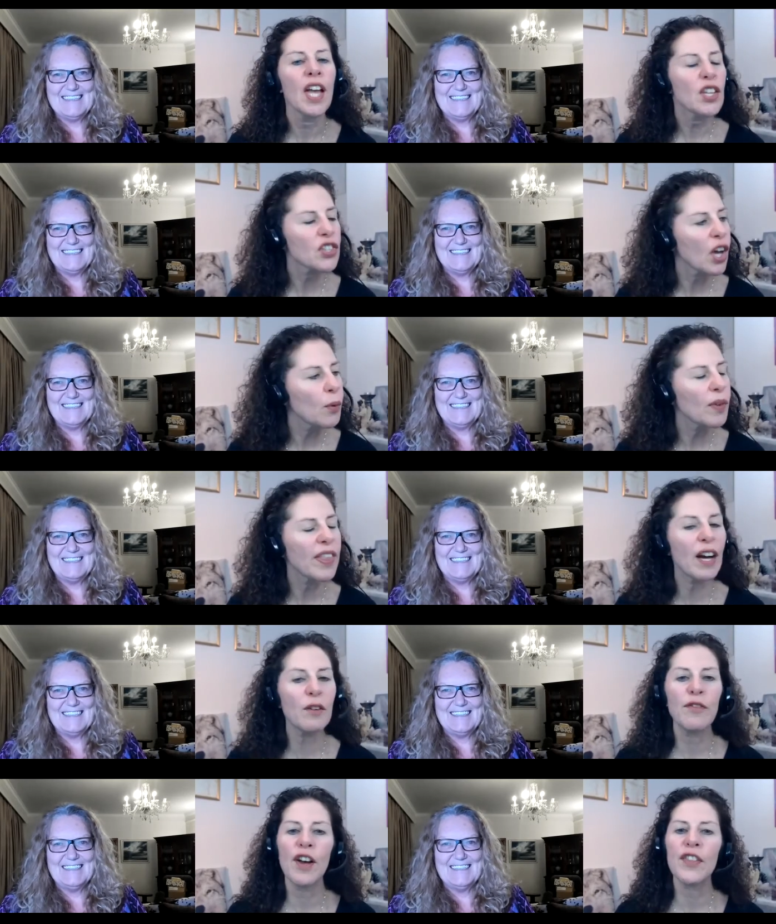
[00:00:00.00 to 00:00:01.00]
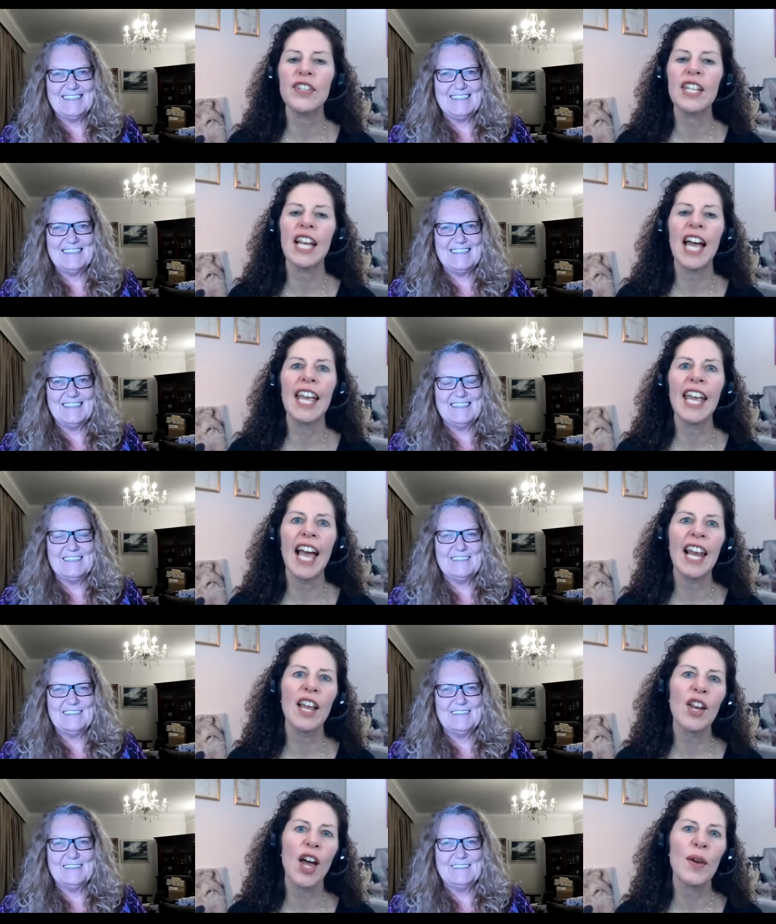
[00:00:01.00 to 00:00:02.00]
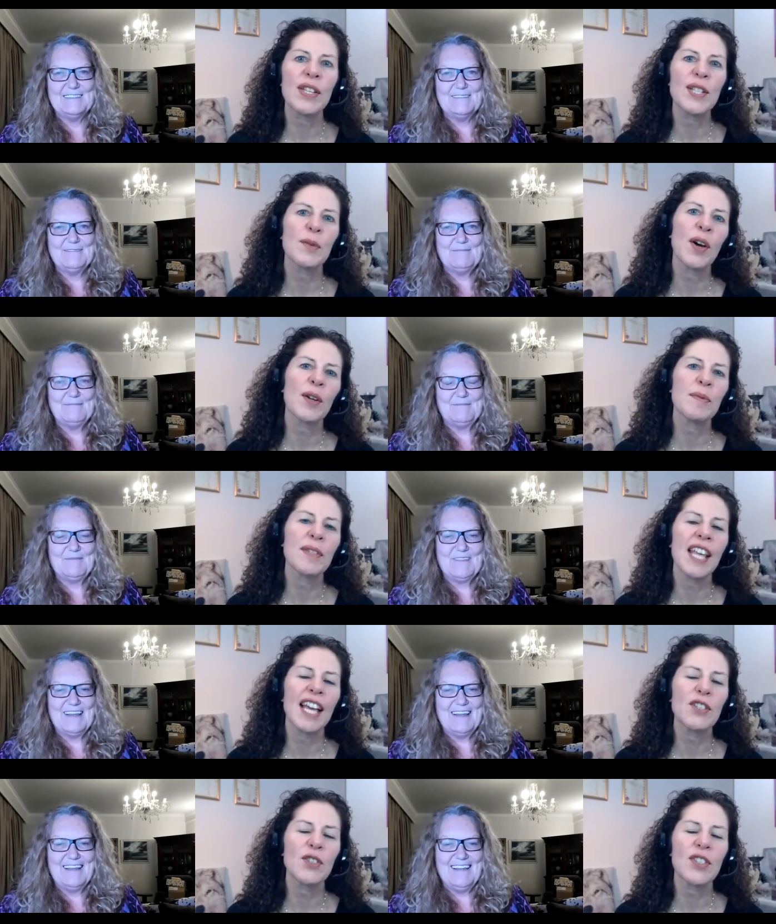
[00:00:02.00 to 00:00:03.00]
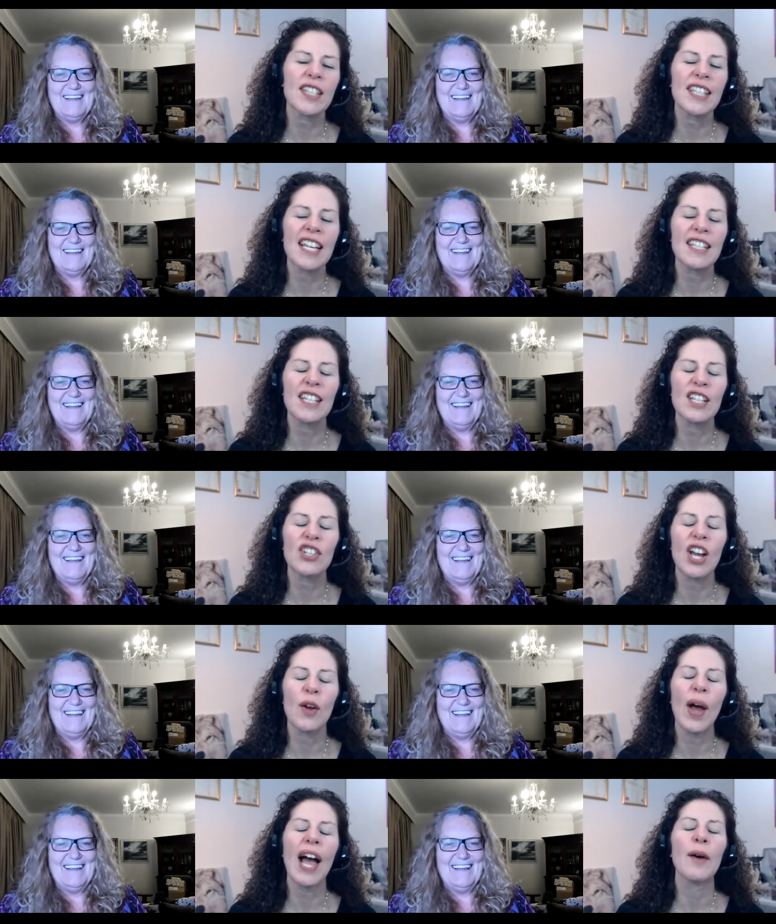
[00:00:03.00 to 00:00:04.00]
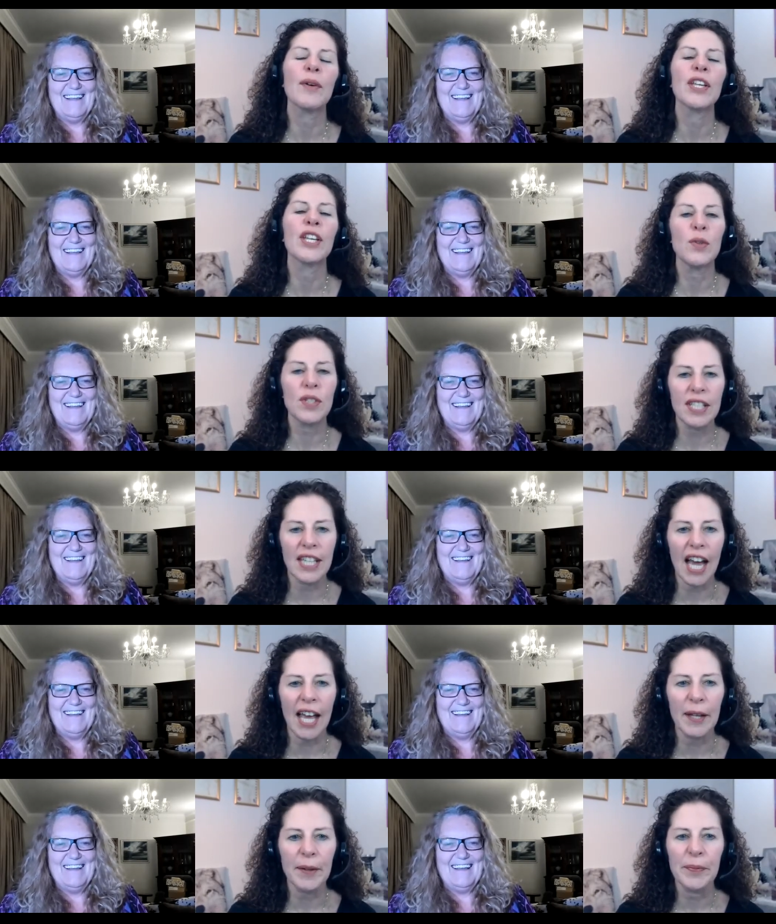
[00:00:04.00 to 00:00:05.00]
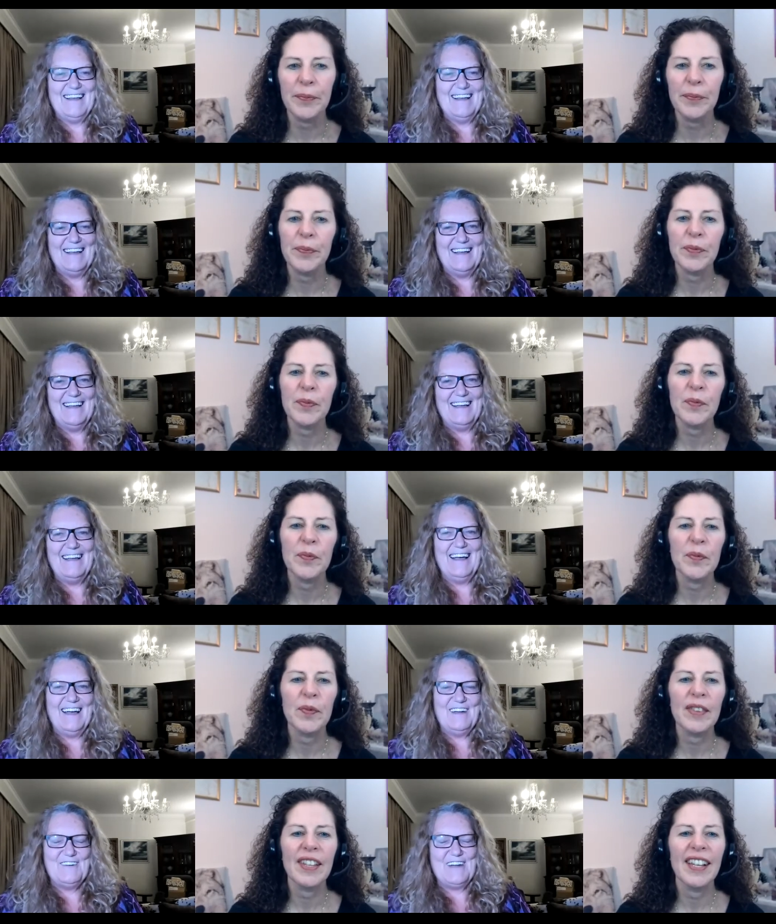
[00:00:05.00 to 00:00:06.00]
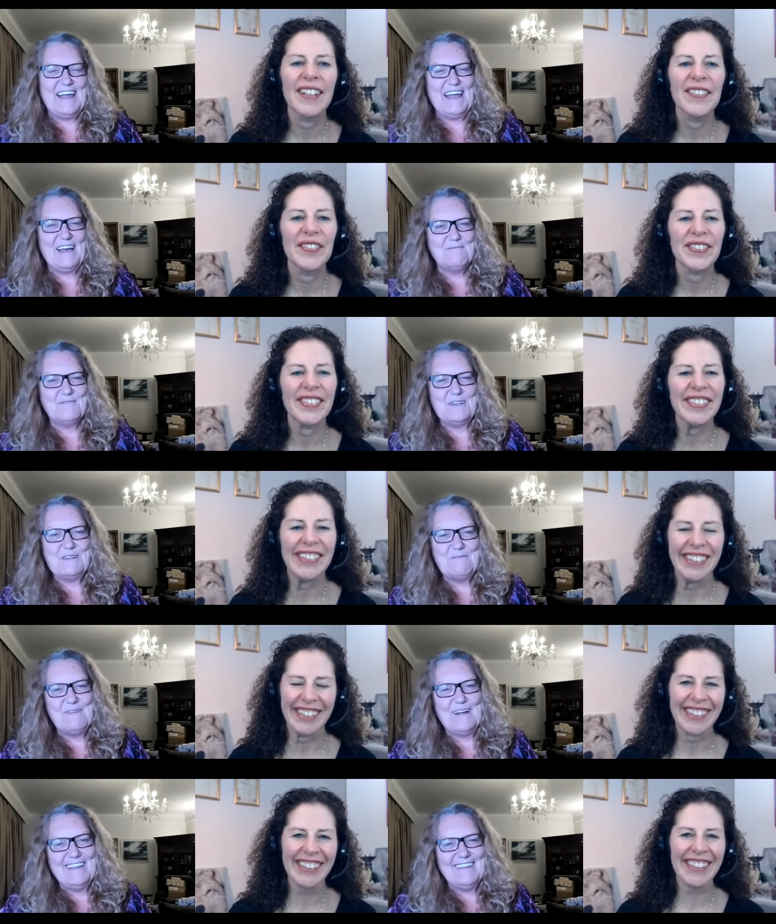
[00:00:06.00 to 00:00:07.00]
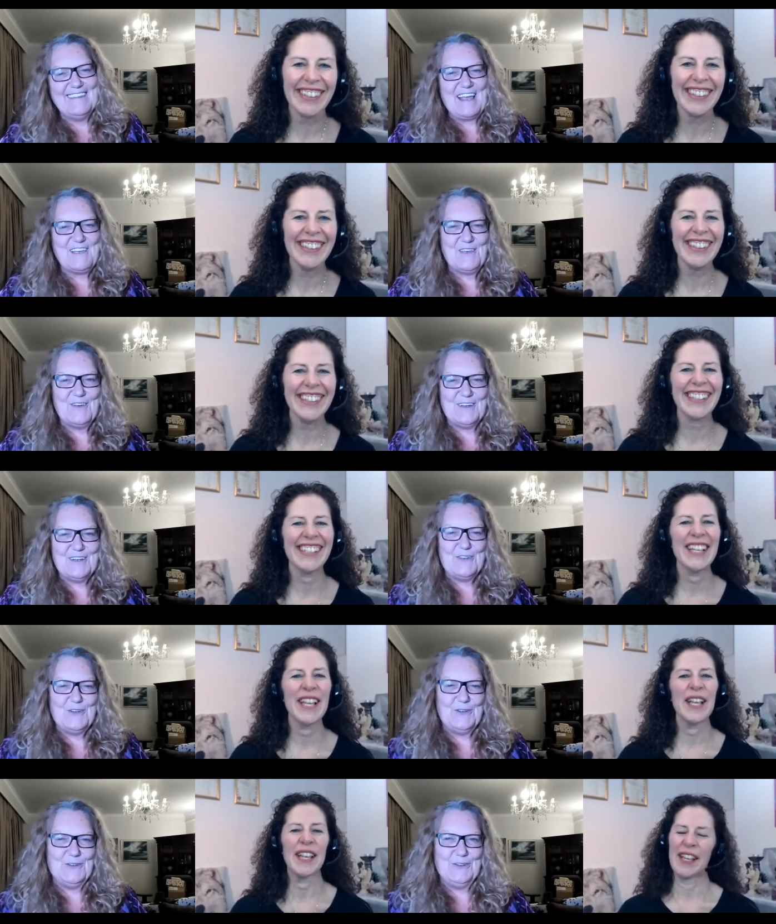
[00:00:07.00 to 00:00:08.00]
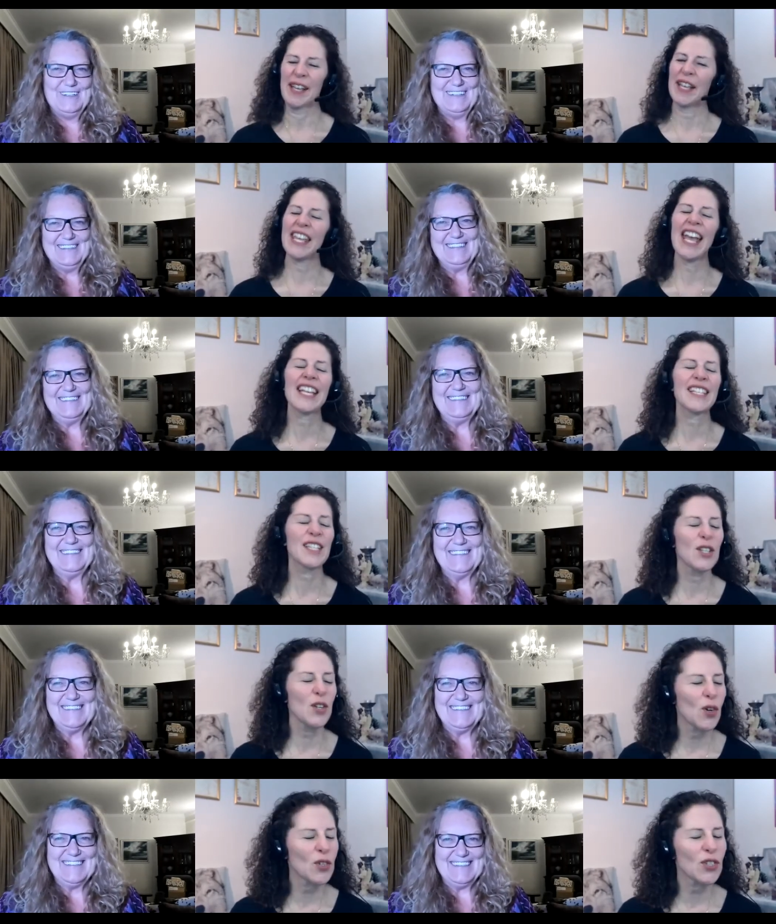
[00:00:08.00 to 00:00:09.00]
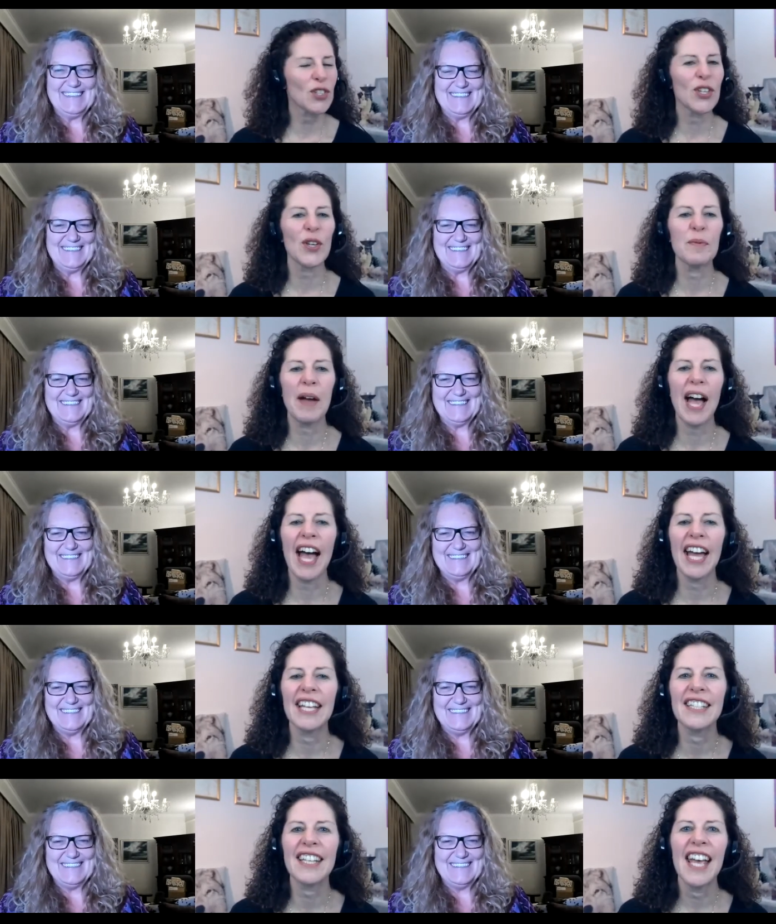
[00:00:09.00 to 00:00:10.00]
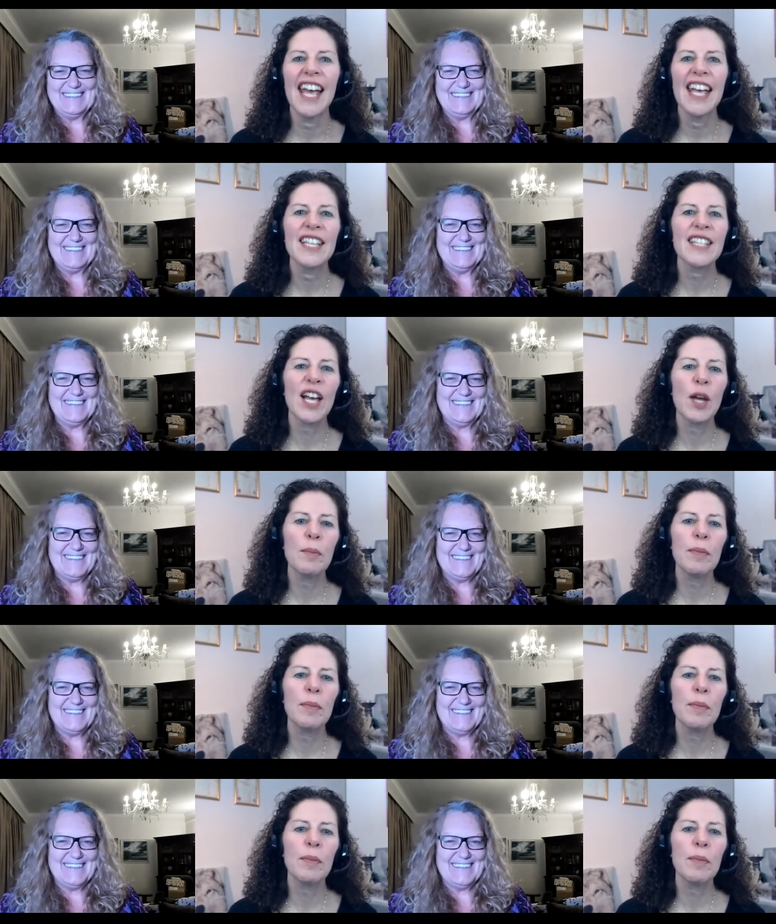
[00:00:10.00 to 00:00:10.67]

Speaker 1: So, without further delay, hello, Lois, and welcome to the Angels Destiny Show. How are you today?
Speaker 2: Hi, Rae. I'm doing well, thank you. And you?
Speaker 1: Yes, not too bad. So